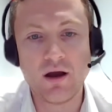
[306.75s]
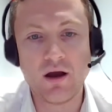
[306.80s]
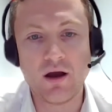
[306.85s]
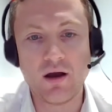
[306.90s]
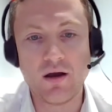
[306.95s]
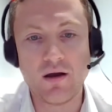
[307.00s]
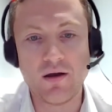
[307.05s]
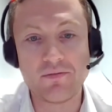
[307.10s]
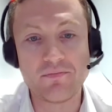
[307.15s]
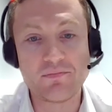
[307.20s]

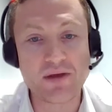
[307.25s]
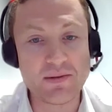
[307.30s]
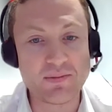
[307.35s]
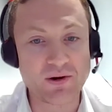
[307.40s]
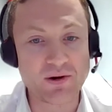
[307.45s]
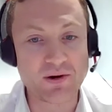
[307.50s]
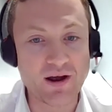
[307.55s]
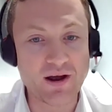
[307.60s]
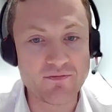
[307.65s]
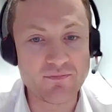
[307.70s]
on
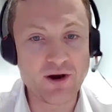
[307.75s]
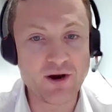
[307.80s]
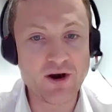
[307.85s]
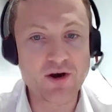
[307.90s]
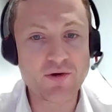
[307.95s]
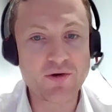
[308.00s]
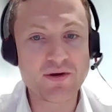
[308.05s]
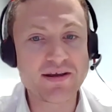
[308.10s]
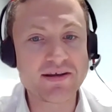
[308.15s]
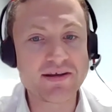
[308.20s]
people who have
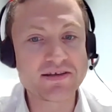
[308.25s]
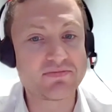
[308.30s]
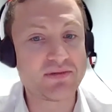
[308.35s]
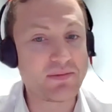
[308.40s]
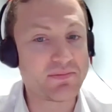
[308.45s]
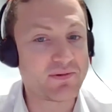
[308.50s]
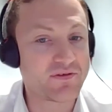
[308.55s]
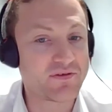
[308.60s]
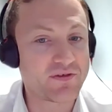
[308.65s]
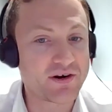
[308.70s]
borrowings,
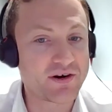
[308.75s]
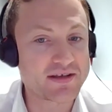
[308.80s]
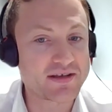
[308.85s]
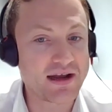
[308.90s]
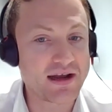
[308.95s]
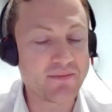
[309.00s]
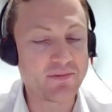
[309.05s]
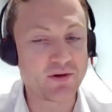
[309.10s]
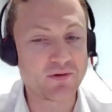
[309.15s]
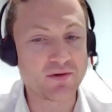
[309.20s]
people, for
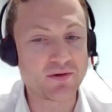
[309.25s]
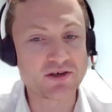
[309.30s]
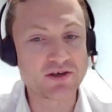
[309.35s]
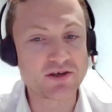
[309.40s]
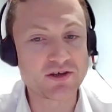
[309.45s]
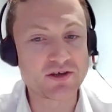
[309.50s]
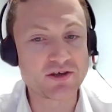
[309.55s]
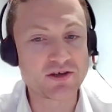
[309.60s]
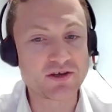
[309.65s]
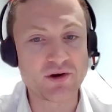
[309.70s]
example, with
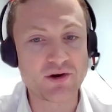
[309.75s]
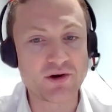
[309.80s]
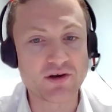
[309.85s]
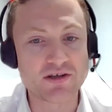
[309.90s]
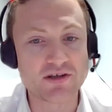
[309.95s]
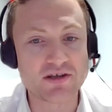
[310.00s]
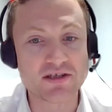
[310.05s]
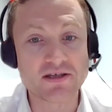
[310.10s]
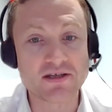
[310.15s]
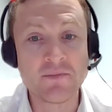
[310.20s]
tracker
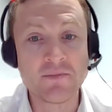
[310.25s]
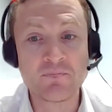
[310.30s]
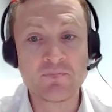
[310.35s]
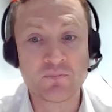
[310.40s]
mortgages,